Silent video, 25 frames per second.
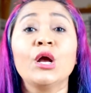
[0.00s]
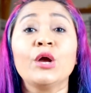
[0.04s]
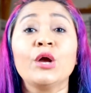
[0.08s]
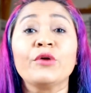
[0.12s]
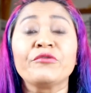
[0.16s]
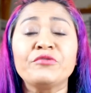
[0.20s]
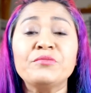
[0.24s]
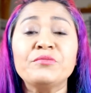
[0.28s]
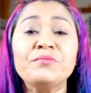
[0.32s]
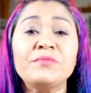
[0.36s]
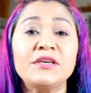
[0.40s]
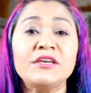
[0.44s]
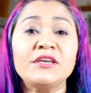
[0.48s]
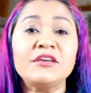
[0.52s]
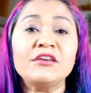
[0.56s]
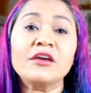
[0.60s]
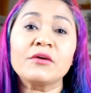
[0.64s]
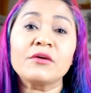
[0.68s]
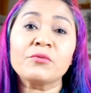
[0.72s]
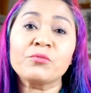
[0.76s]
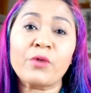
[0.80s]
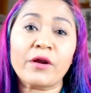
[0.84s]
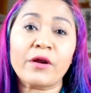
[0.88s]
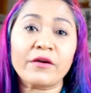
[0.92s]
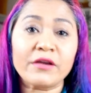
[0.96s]
For me,
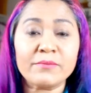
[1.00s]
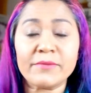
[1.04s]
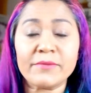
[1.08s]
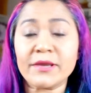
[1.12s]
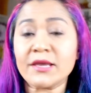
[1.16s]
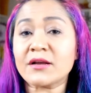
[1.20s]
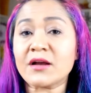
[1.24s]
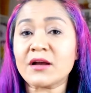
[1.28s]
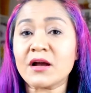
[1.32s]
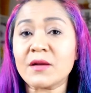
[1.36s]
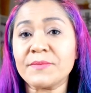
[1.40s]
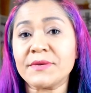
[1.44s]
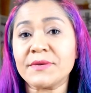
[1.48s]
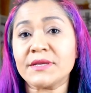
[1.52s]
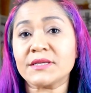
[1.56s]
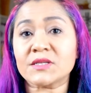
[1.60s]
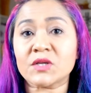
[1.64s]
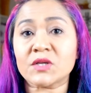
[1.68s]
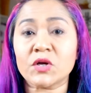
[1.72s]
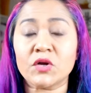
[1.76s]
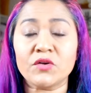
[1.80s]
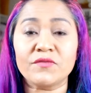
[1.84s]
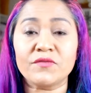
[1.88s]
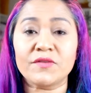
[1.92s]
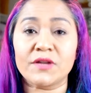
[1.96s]
wearing makeup is
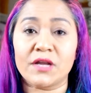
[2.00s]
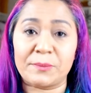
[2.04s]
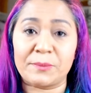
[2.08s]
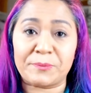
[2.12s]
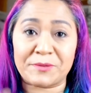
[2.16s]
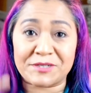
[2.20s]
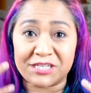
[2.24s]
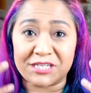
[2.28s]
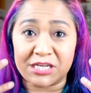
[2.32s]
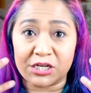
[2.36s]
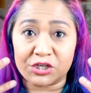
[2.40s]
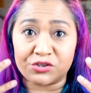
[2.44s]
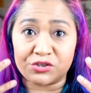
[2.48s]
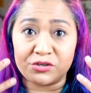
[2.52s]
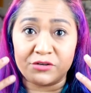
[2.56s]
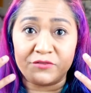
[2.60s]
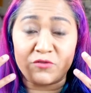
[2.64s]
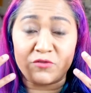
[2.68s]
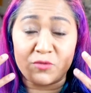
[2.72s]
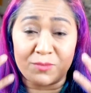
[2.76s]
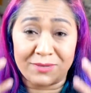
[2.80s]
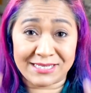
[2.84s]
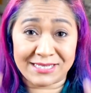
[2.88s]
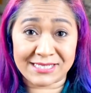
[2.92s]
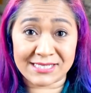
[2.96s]
kind of like protection
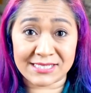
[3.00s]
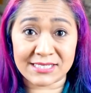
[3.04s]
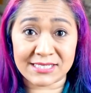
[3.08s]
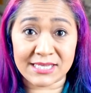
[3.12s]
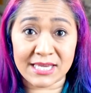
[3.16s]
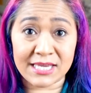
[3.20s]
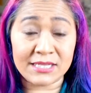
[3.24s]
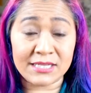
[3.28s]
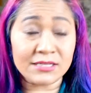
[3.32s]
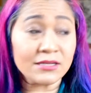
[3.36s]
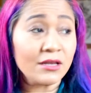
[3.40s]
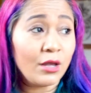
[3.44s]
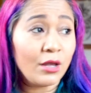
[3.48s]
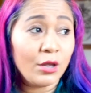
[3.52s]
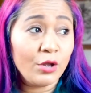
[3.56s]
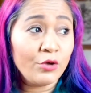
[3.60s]
for my skin